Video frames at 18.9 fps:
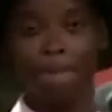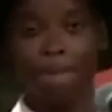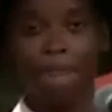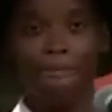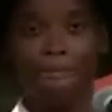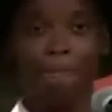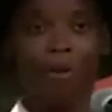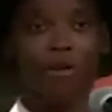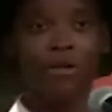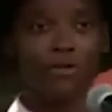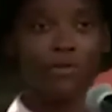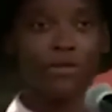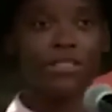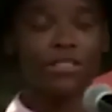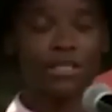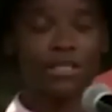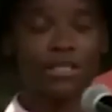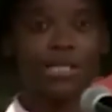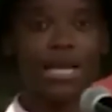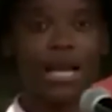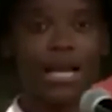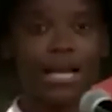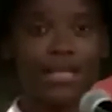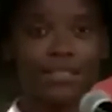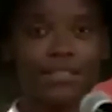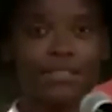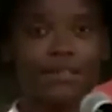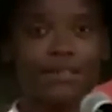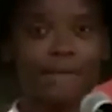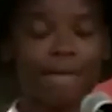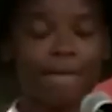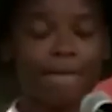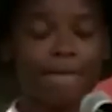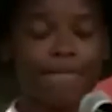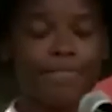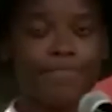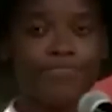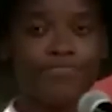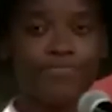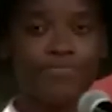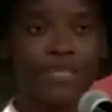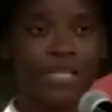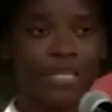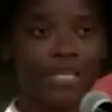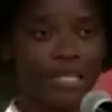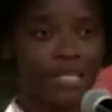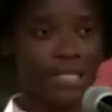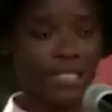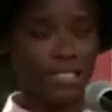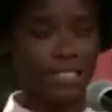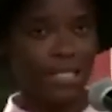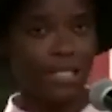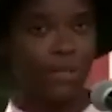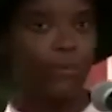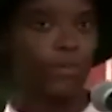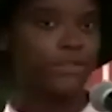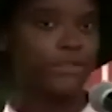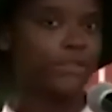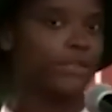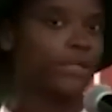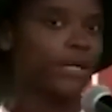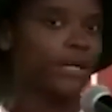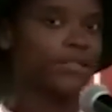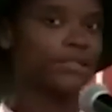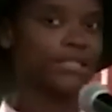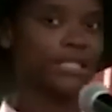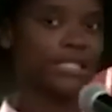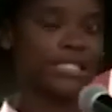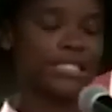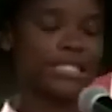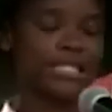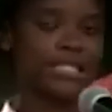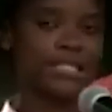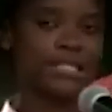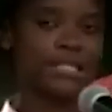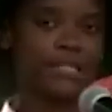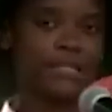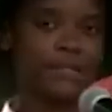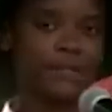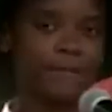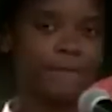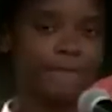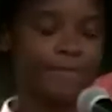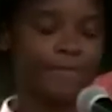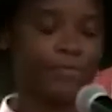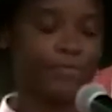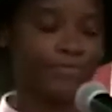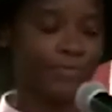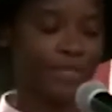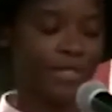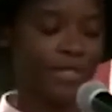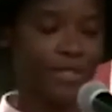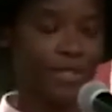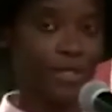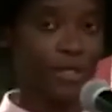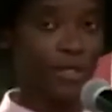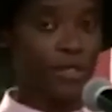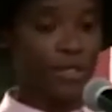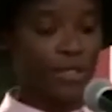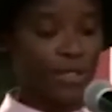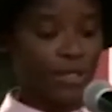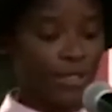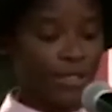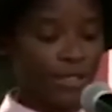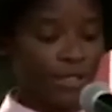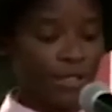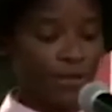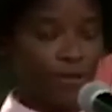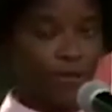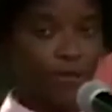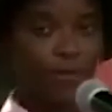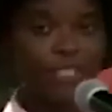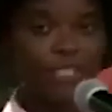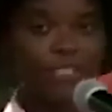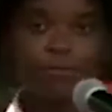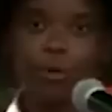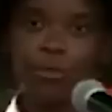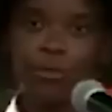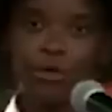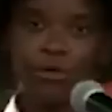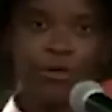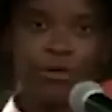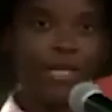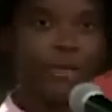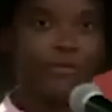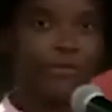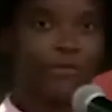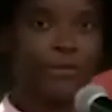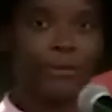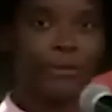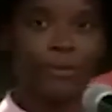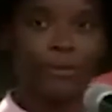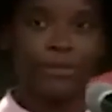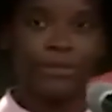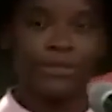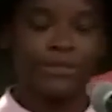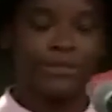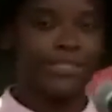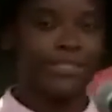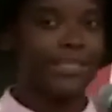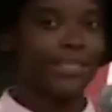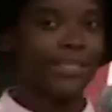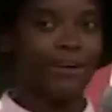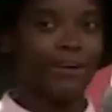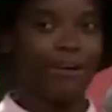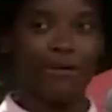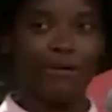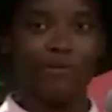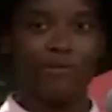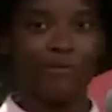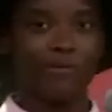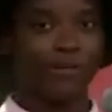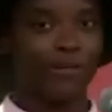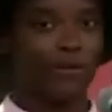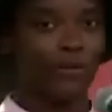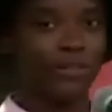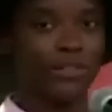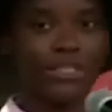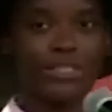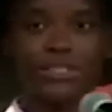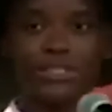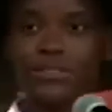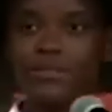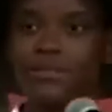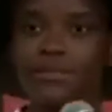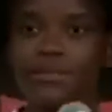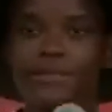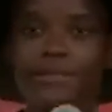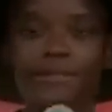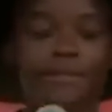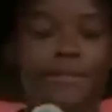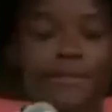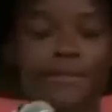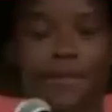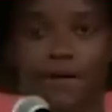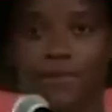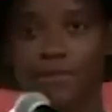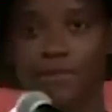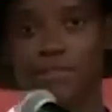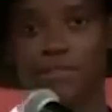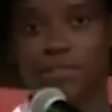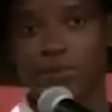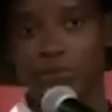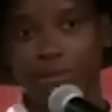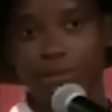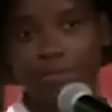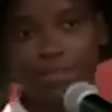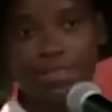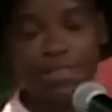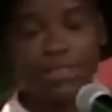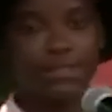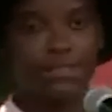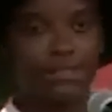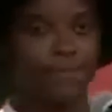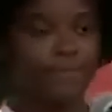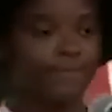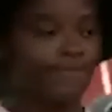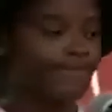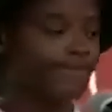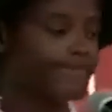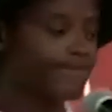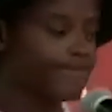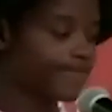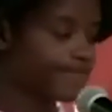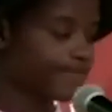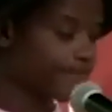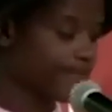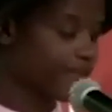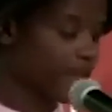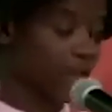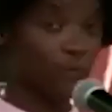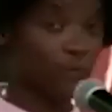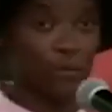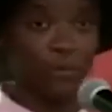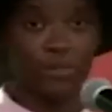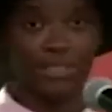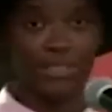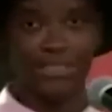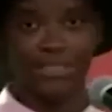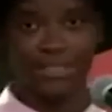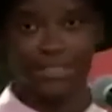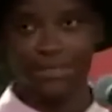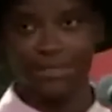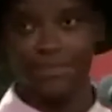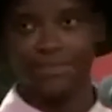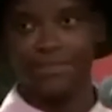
going to return to acting. And this year was 2016. From this moment on, every moment of an audition, of a script, of an audition